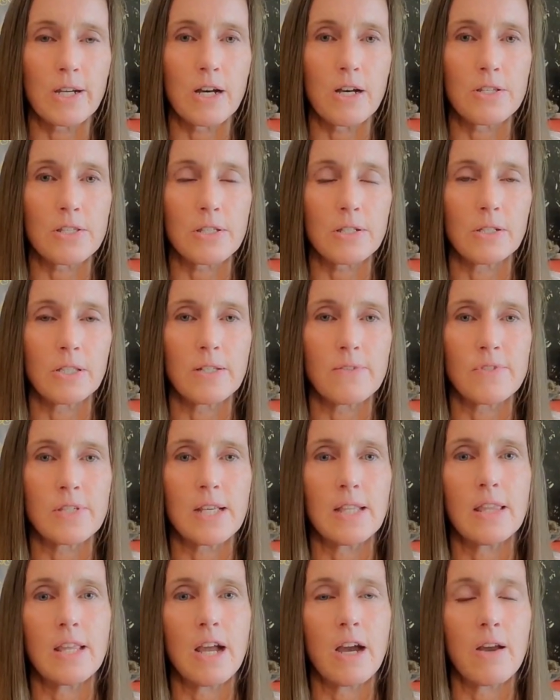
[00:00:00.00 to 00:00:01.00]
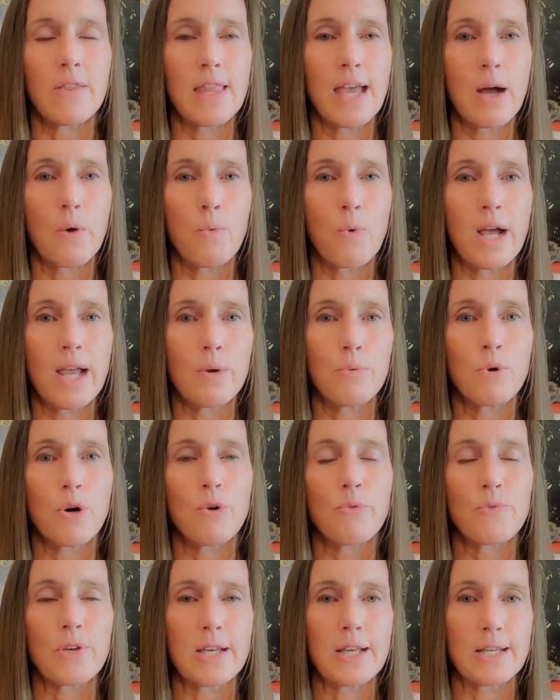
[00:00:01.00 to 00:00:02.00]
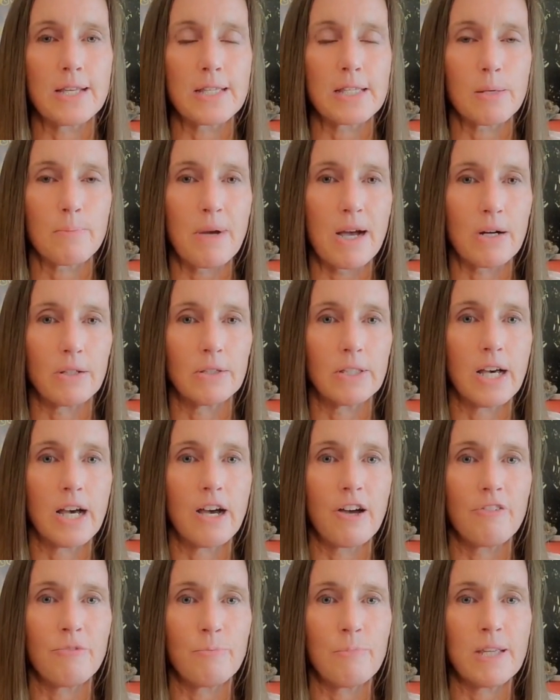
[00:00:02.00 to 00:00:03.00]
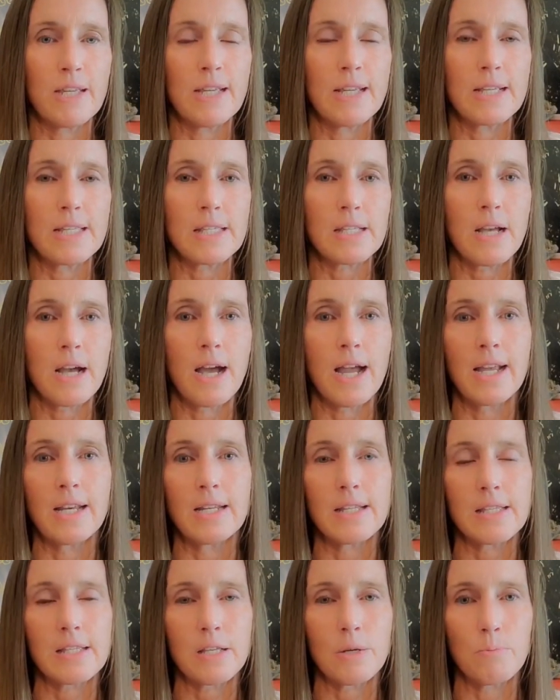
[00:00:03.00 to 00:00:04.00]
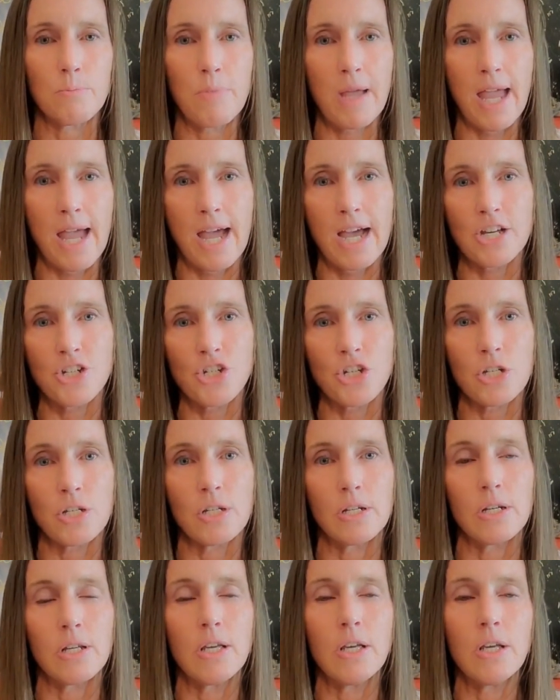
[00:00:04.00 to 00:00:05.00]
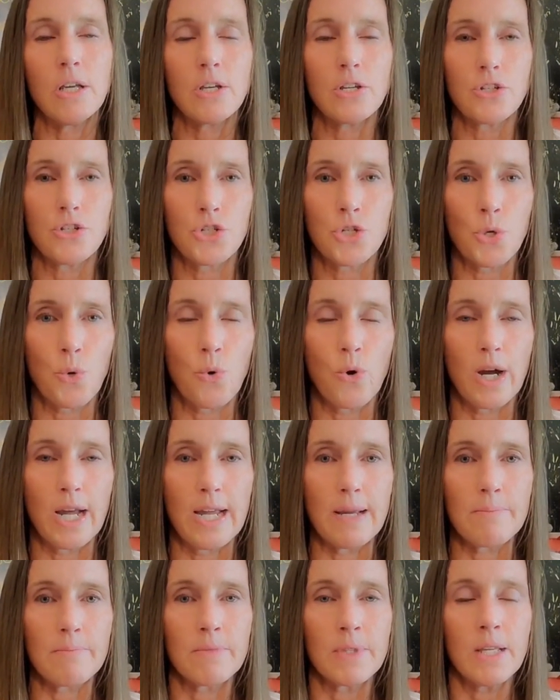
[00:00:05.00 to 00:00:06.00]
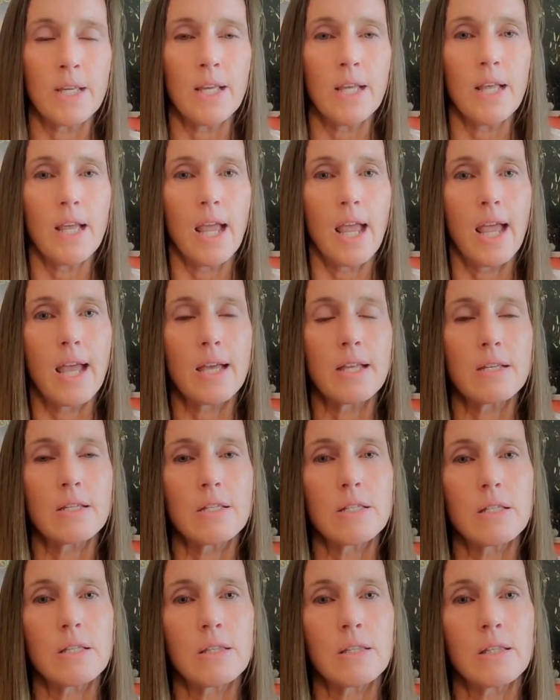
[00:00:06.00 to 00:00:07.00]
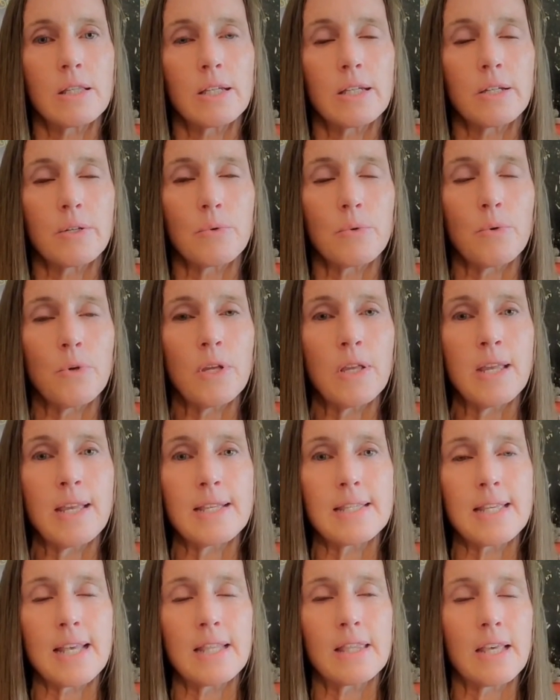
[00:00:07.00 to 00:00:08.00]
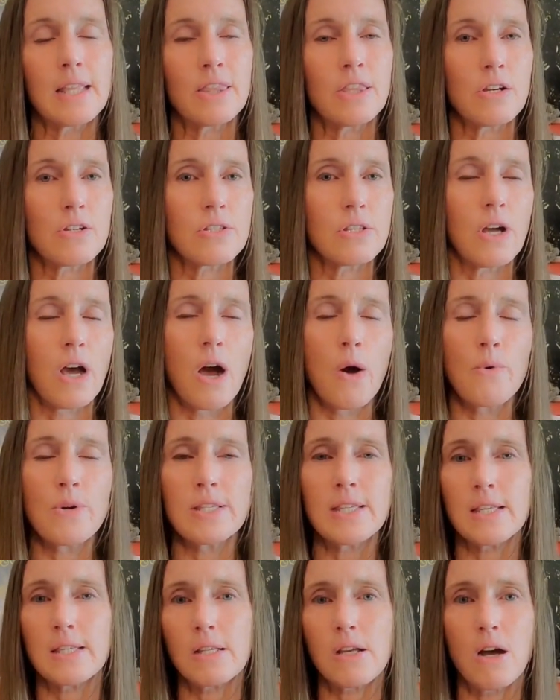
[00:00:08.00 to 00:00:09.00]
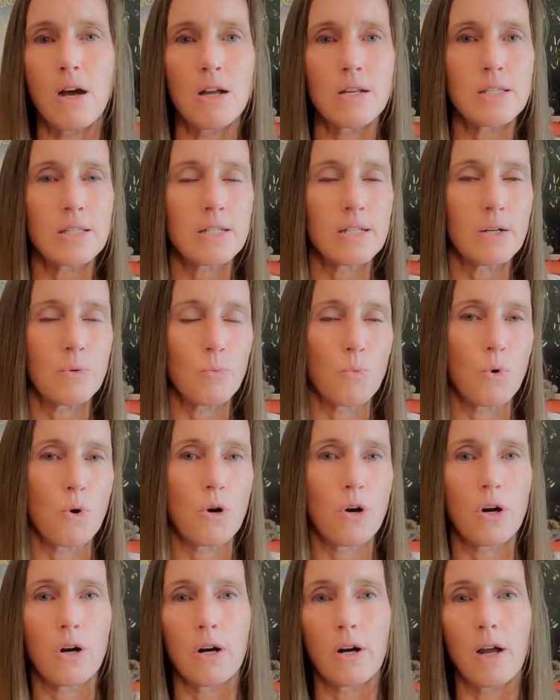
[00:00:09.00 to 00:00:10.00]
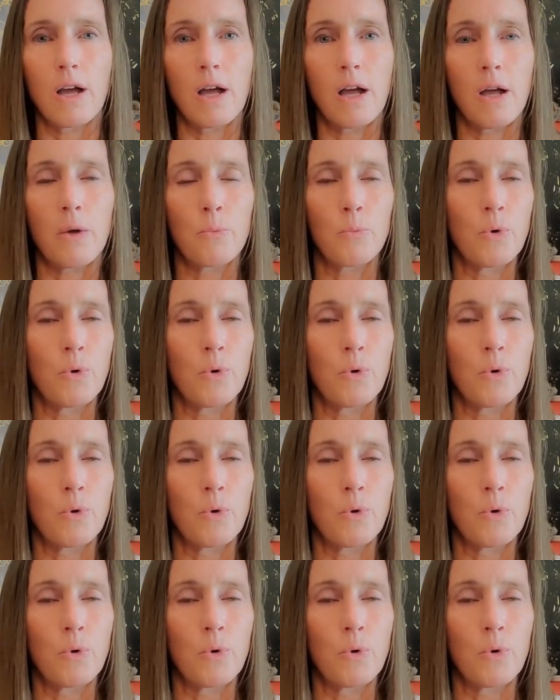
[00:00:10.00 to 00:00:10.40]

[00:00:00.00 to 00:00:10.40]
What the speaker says: that also lives in there. And that white wolf is about love, peace, kindness, compassion, joy. And he said that there's always this constant war